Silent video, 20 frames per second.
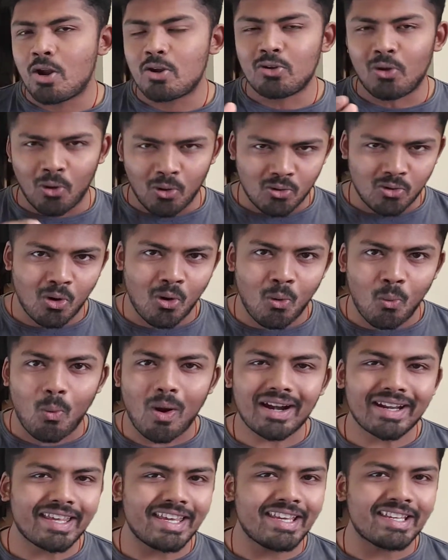Don't know
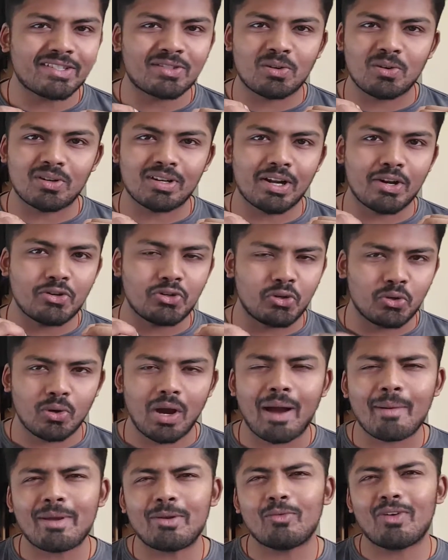what he's gonna do.
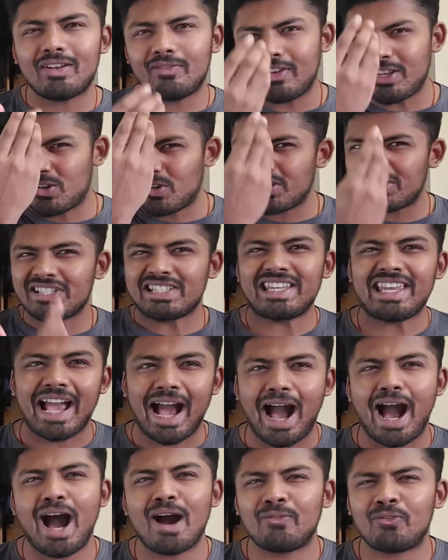I mean, well, we got to see
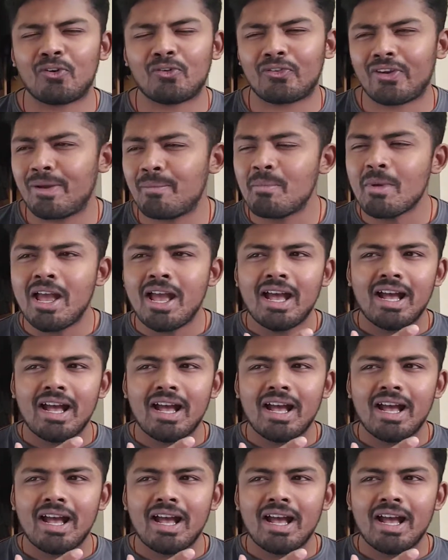half of him.